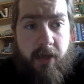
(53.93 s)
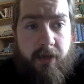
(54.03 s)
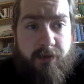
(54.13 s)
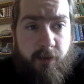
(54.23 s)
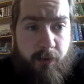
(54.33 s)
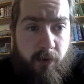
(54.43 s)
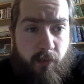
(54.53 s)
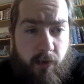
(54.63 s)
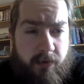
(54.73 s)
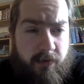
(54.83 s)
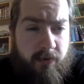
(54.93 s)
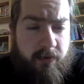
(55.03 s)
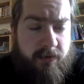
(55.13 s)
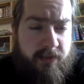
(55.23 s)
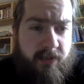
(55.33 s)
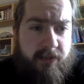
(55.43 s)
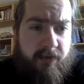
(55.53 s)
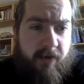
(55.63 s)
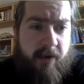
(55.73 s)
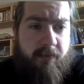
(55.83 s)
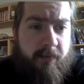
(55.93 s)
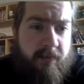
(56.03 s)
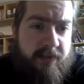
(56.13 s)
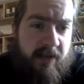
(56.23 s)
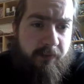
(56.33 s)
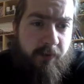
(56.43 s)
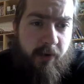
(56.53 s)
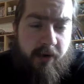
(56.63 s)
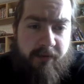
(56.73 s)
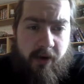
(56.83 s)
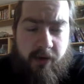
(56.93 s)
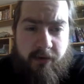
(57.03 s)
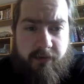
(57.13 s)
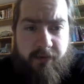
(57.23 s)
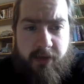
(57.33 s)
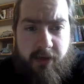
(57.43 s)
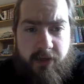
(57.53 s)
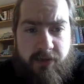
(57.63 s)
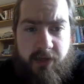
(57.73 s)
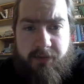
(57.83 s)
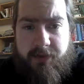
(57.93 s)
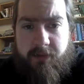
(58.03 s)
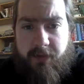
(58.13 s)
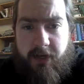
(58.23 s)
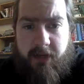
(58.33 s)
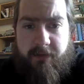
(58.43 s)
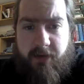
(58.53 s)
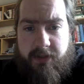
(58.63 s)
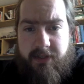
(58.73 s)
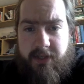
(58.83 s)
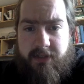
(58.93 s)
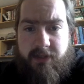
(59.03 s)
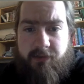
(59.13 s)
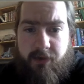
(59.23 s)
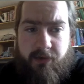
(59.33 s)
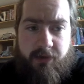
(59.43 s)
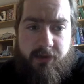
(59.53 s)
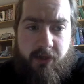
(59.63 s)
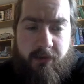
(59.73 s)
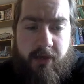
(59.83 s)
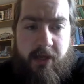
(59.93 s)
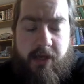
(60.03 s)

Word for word: A 2.1 6 gram sample of iron 3 nitrate was completely converted into the product shown.